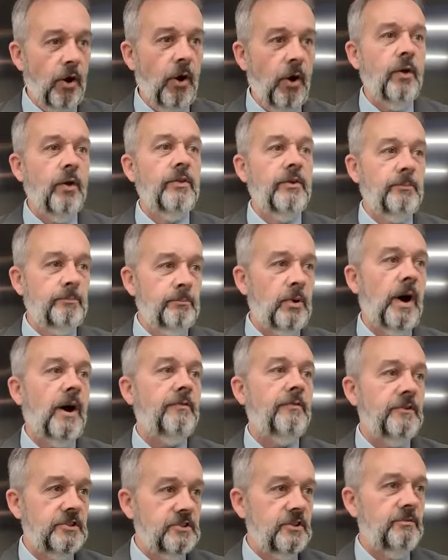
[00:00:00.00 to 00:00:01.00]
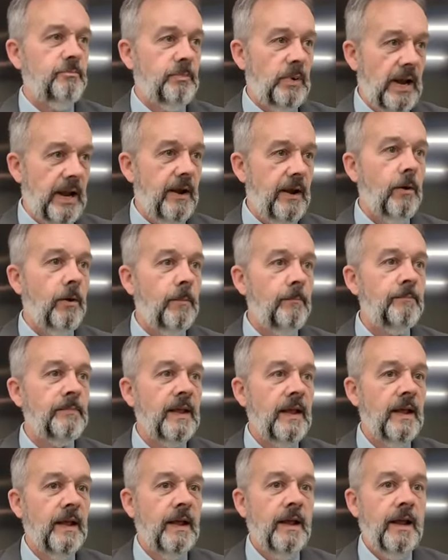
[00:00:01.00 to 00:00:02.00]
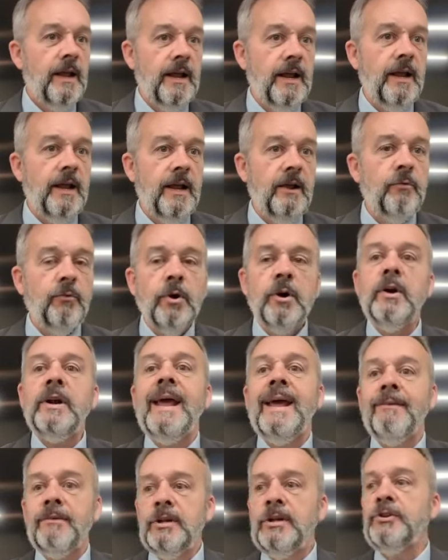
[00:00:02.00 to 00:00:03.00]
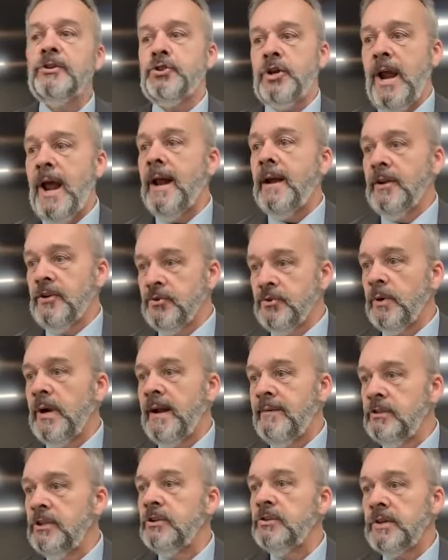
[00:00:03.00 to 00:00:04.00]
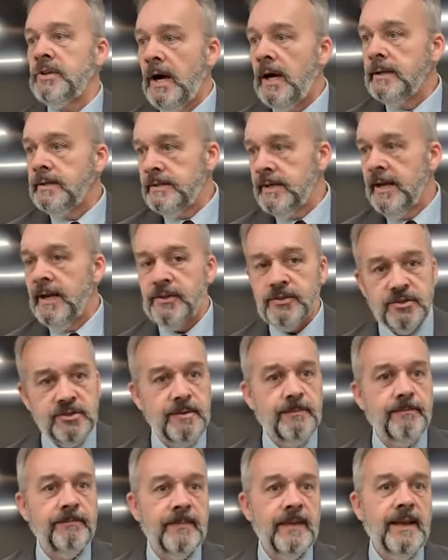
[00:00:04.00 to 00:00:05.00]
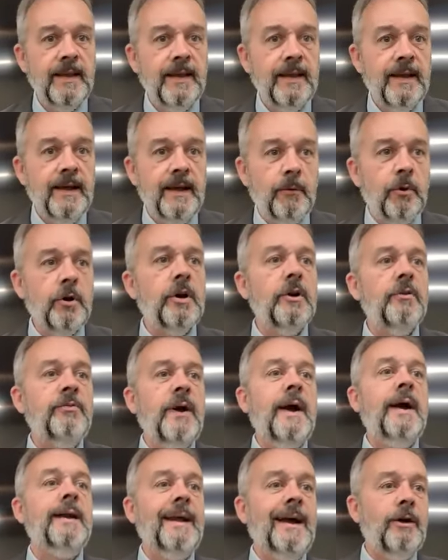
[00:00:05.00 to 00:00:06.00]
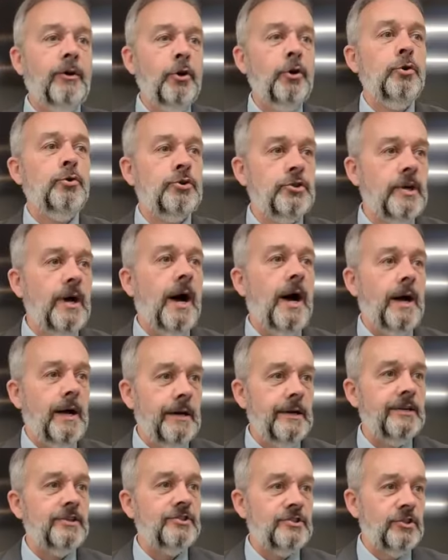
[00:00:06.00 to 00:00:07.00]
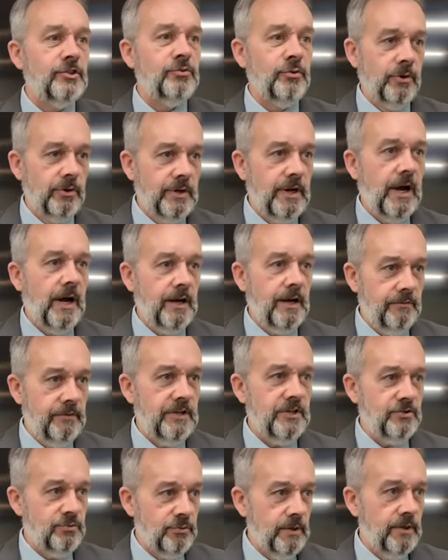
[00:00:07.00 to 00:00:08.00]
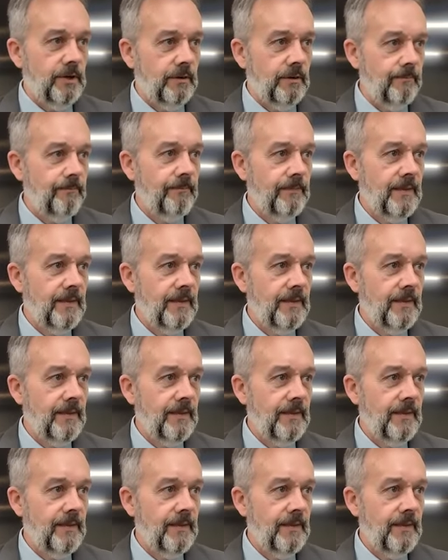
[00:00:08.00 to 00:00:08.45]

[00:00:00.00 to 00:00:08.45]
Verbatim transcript: all the prophets of Baal, and, and we're going to have a little challenge, we're going to have a little contest, and we're going to find out whose God is the true God of Israel.